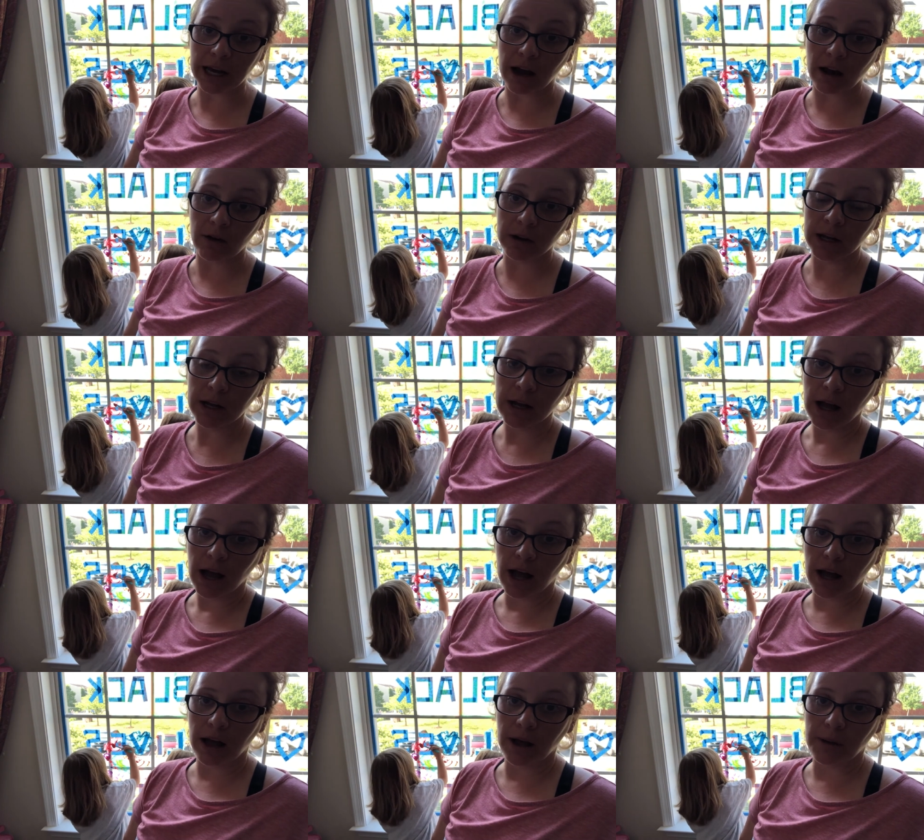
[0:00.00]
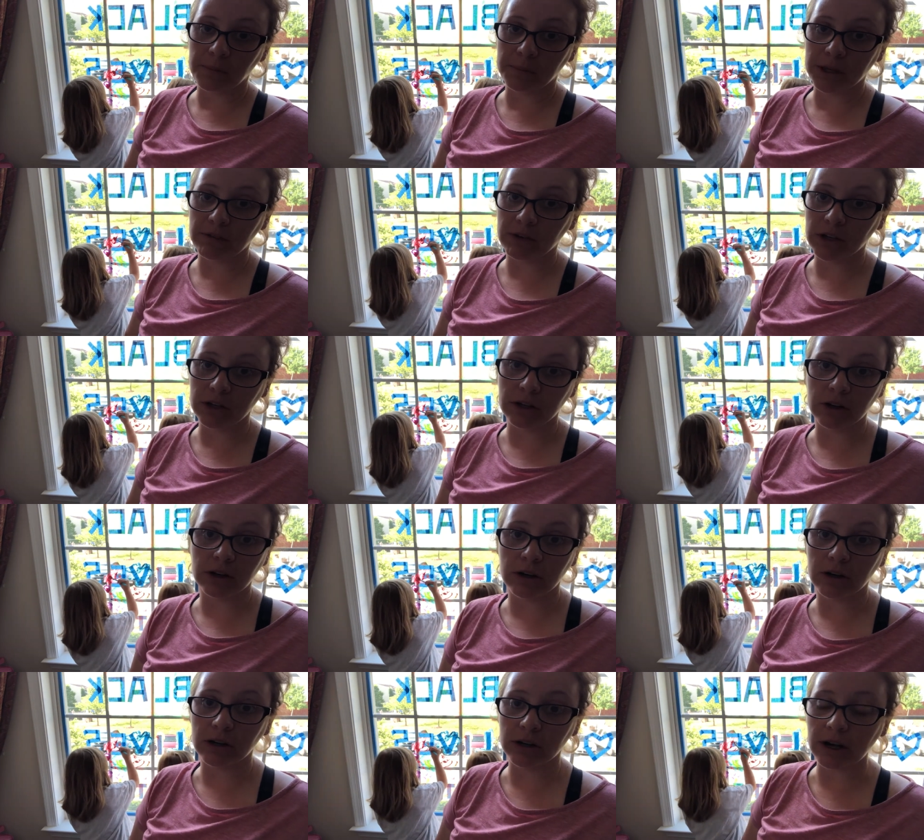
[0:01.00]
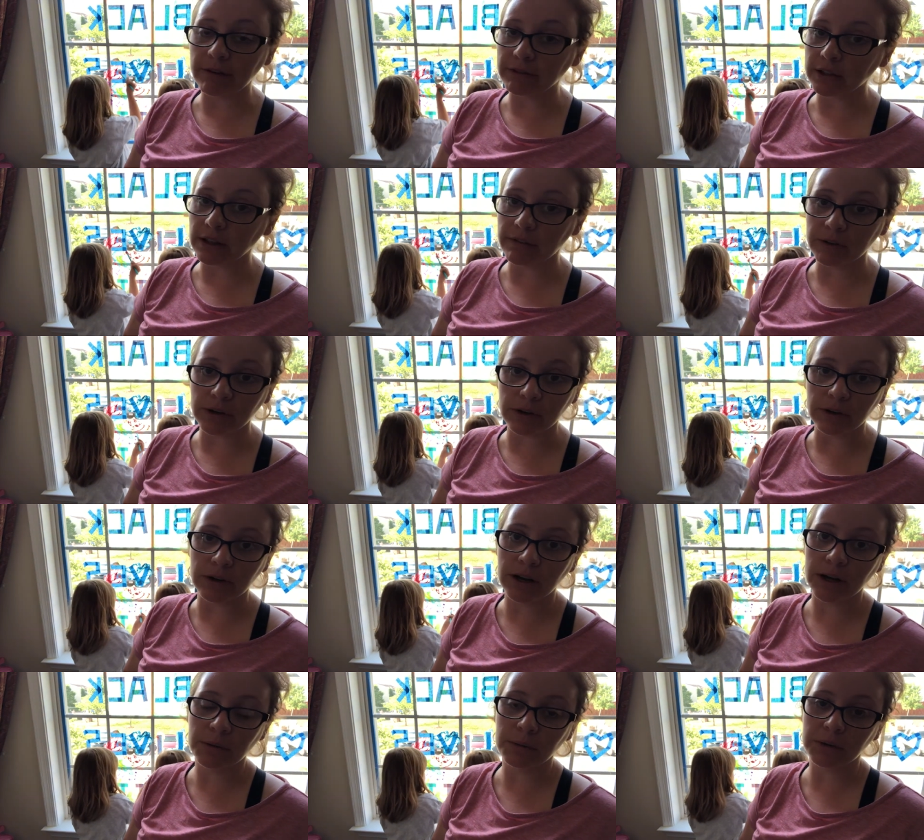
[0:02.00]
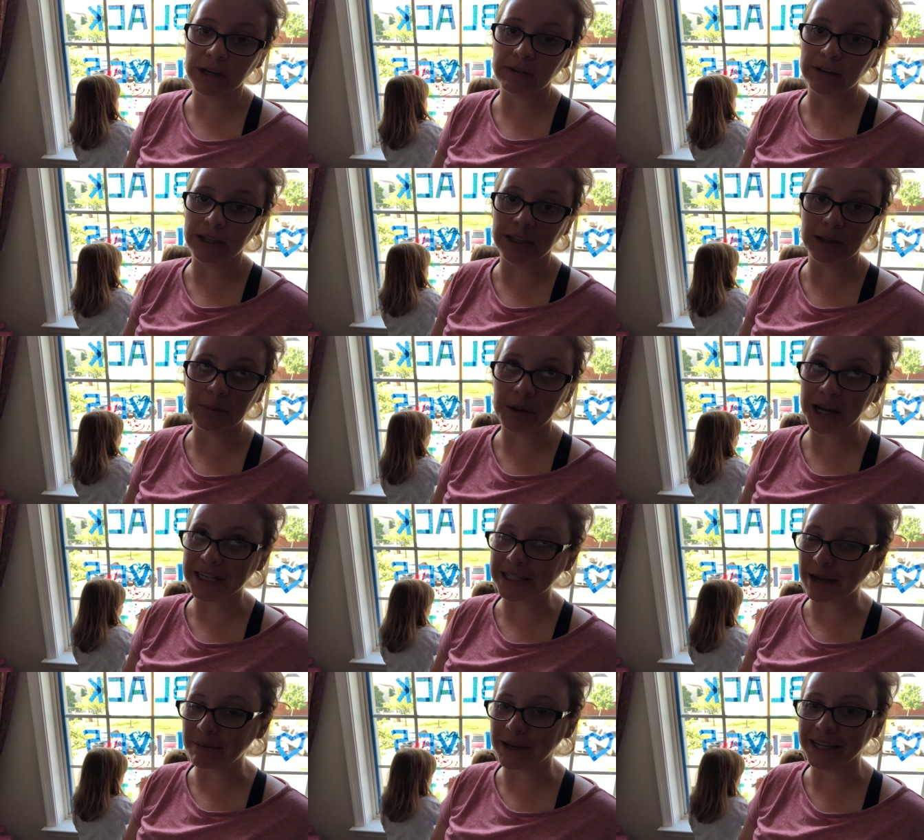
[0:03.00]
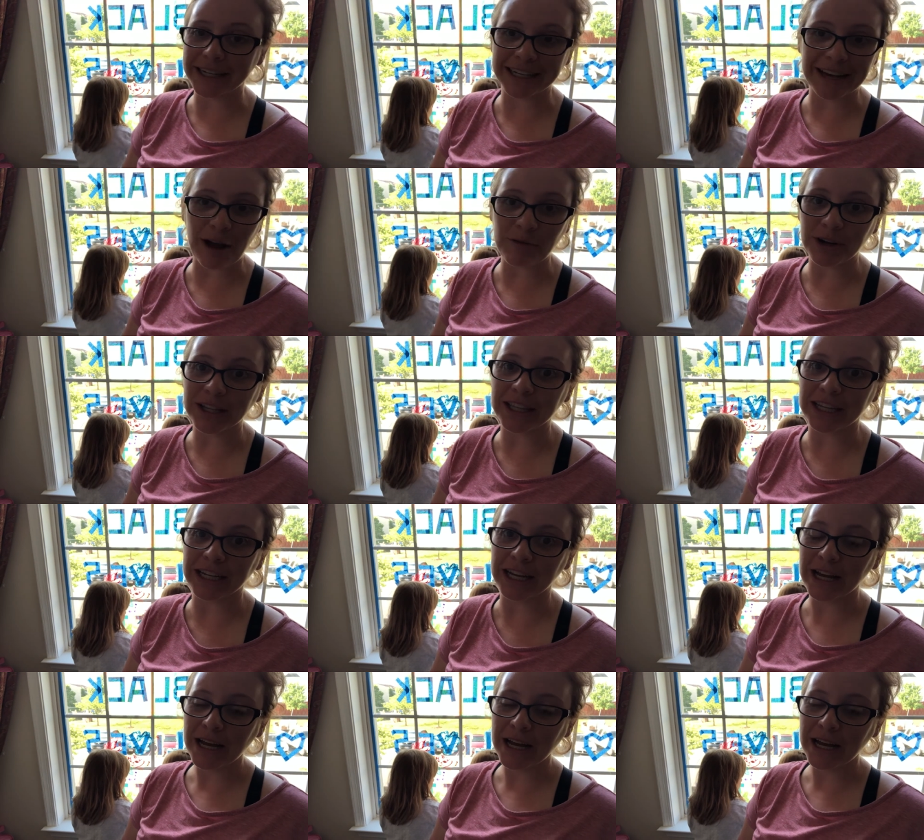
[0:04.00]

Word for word: out, um, given your comfort level, given the pandemic and everything.